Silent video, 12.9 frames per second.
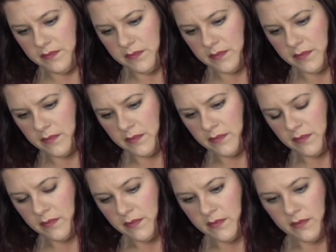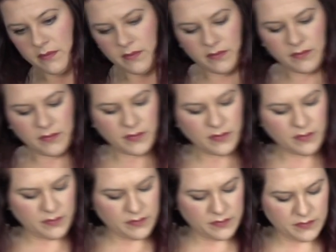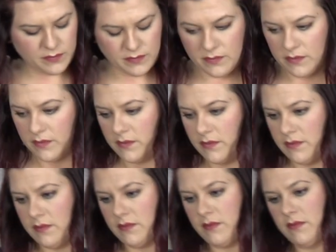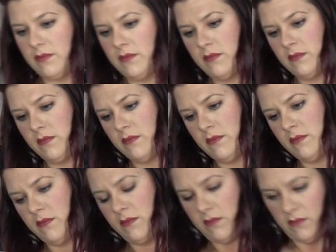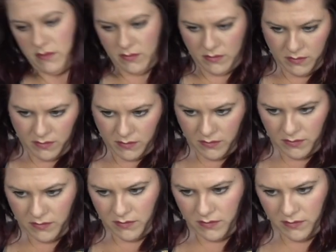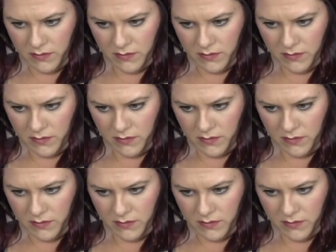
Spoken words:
[no speech]